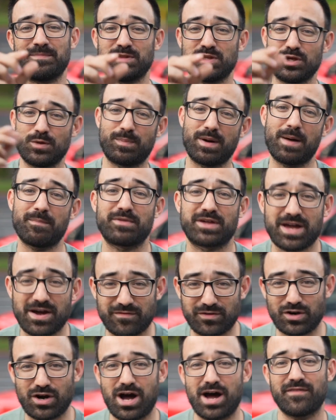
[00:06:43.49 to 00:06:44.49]
You pop the
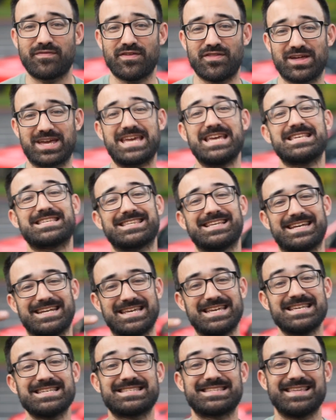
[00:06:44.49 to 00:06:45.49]
cover off and the key slot
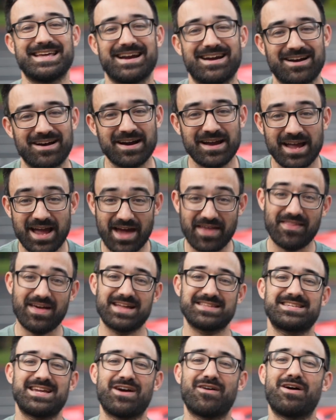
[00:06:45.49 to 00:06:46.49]
is there, and
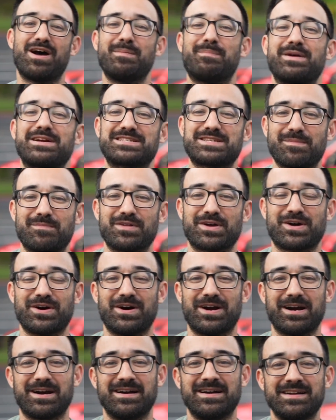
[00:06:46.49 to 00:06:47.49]
that's how I picked up the
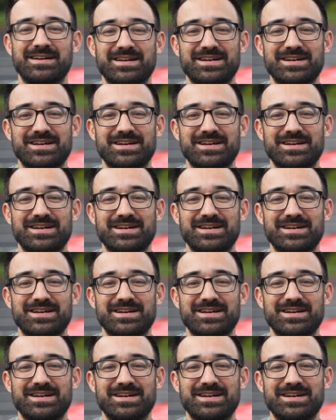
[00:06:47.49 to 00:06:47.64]
car.